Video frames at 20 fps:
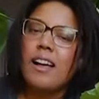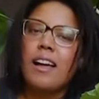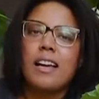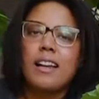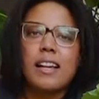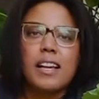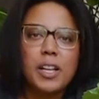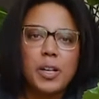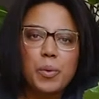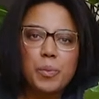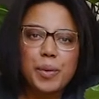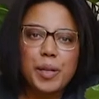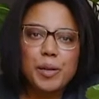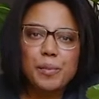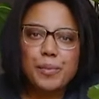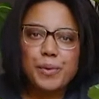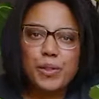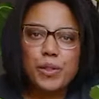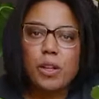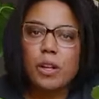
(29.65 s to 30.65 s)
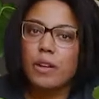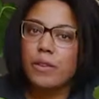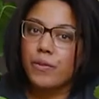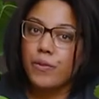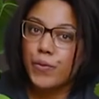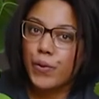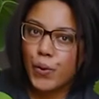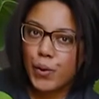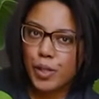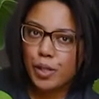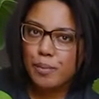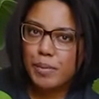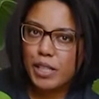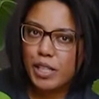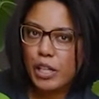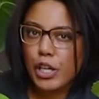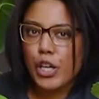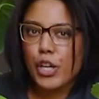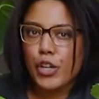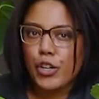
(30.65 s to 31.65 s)
and I help people
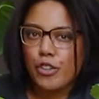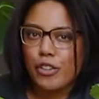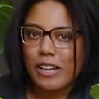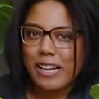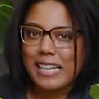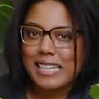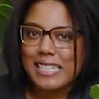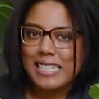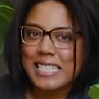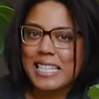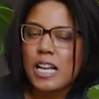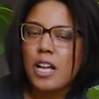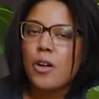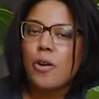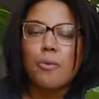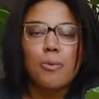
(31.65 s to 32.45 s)
affordably curate